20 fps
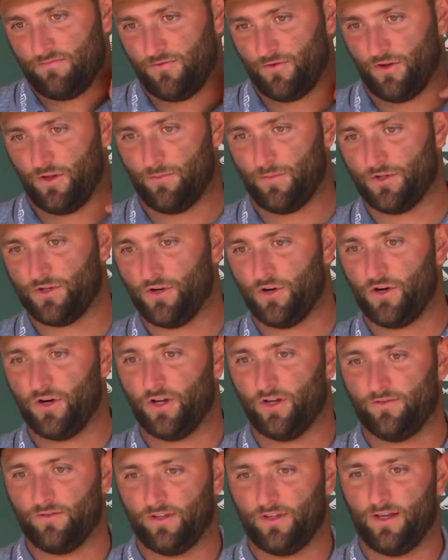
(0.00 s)
for the
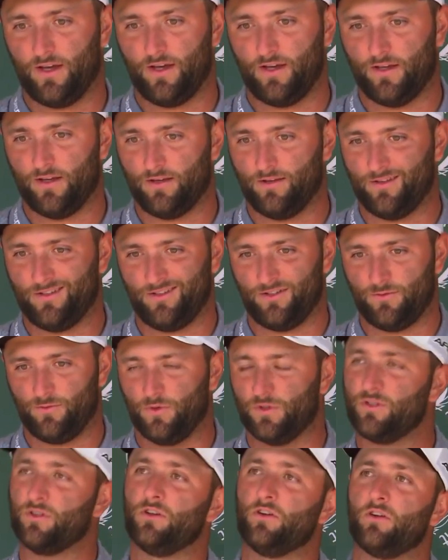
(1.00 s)
majority of the day, it just
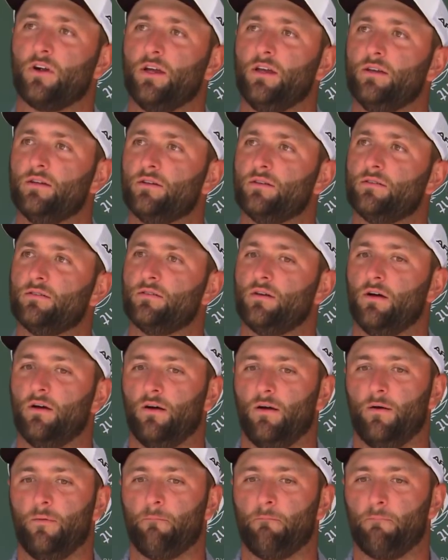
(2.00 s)
wasn't great.
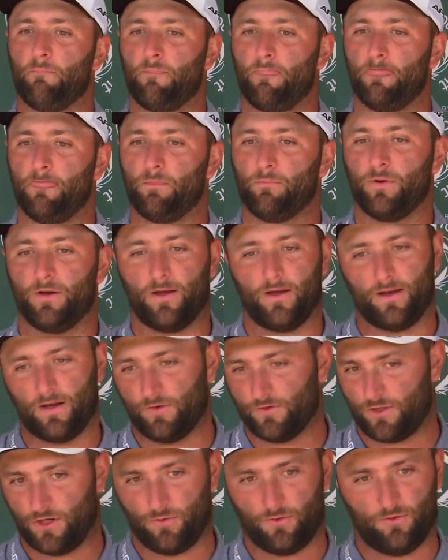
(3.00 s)
But again, I
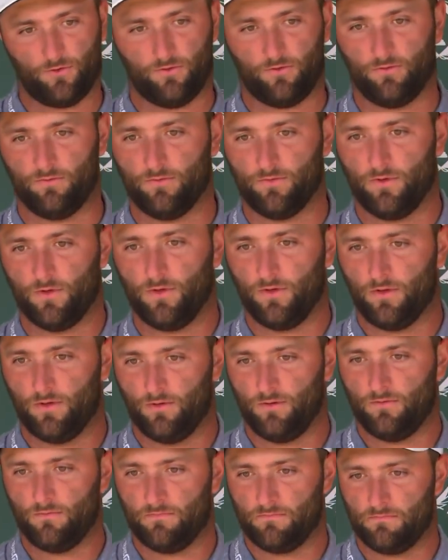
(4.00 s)
was able to
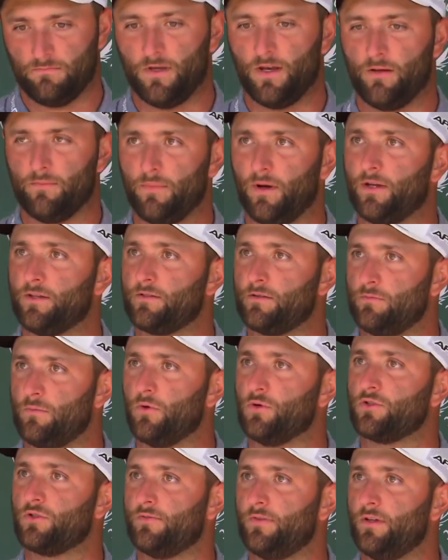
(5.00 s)
minimize
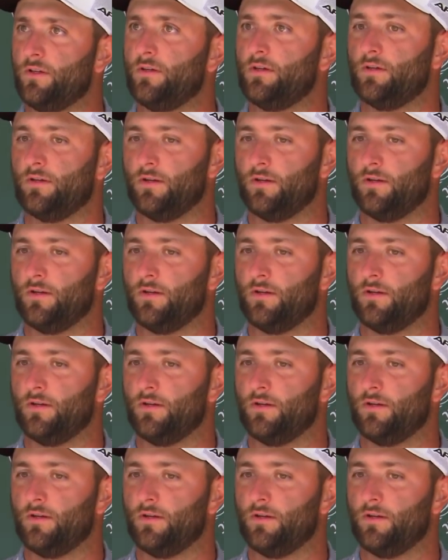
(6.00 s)
most of it.